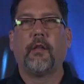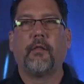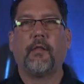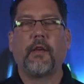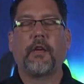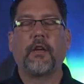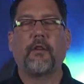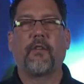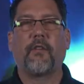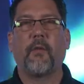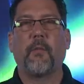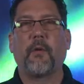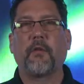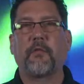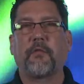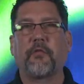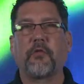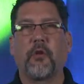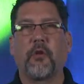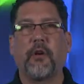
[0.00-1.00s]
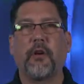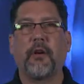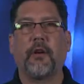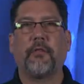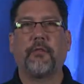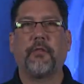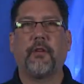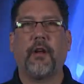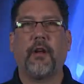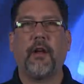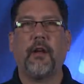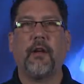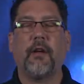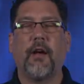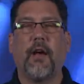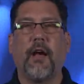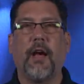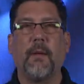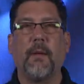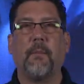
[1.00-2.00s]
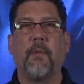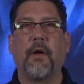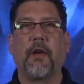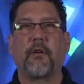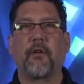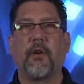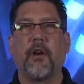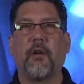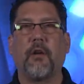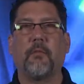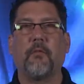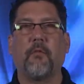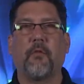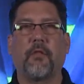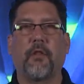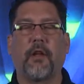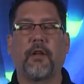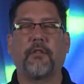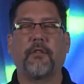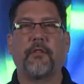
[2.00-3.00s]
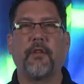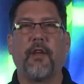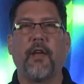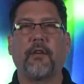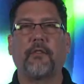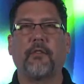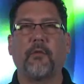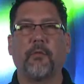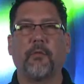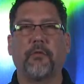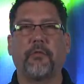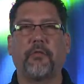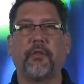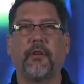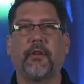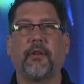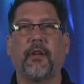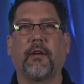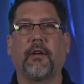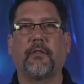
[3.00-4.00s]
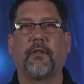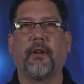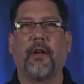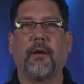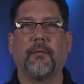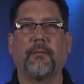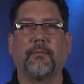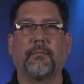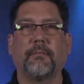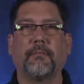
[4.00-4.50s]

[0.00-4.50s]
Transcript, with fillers: Thank you very much for joining us today. I'm Mike Graham with Light Snacks, and we'll see you next time.